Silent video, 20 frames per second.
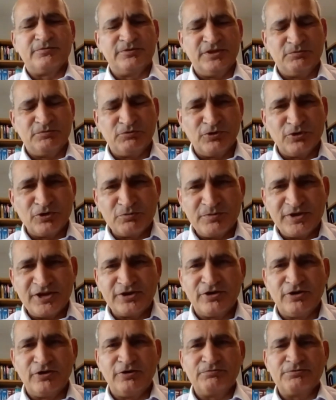the forming
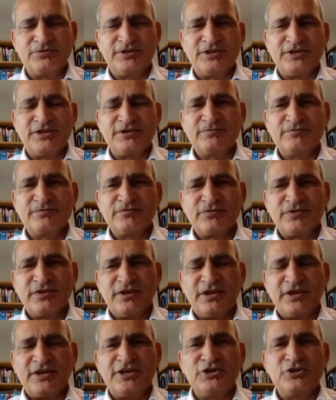of the
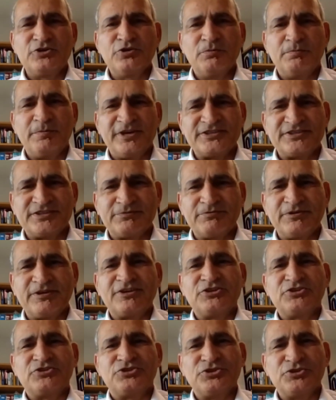Indo-Pacific
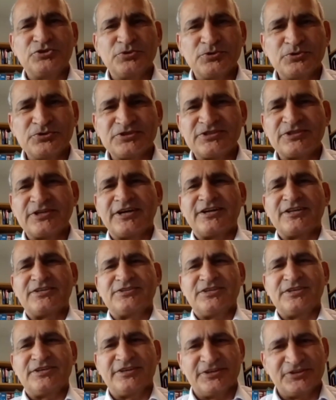
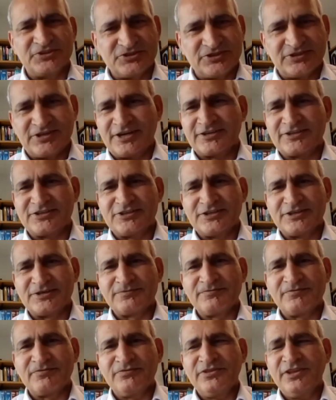geostrategic construct.
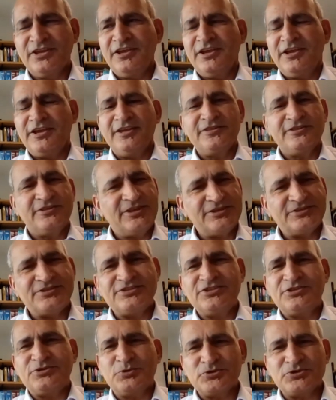In this
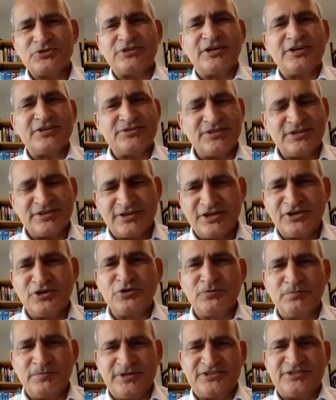
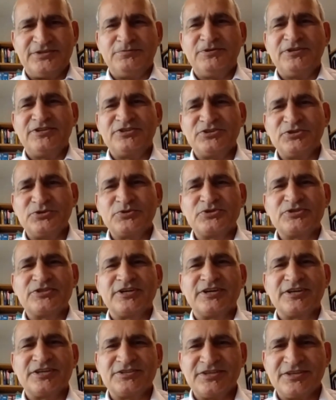Indo-Pacific
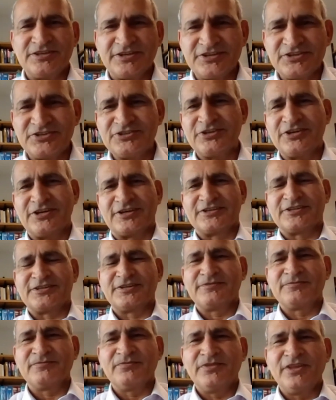geostrategic construct,
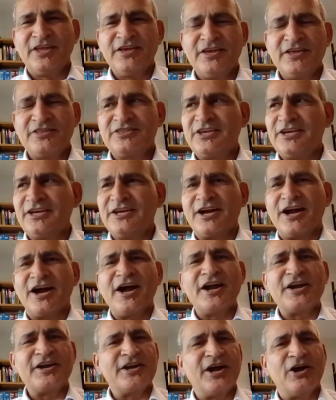there
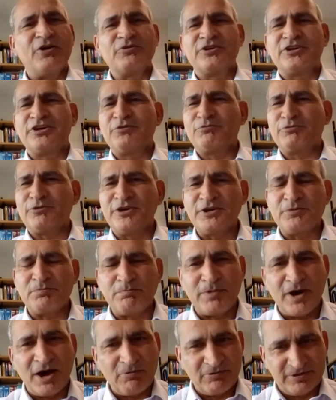are now different
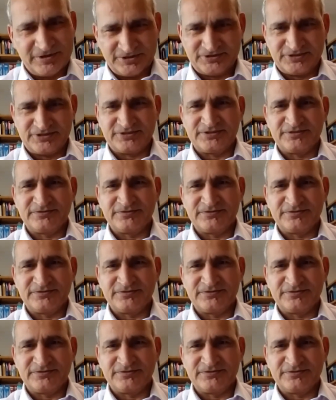powers.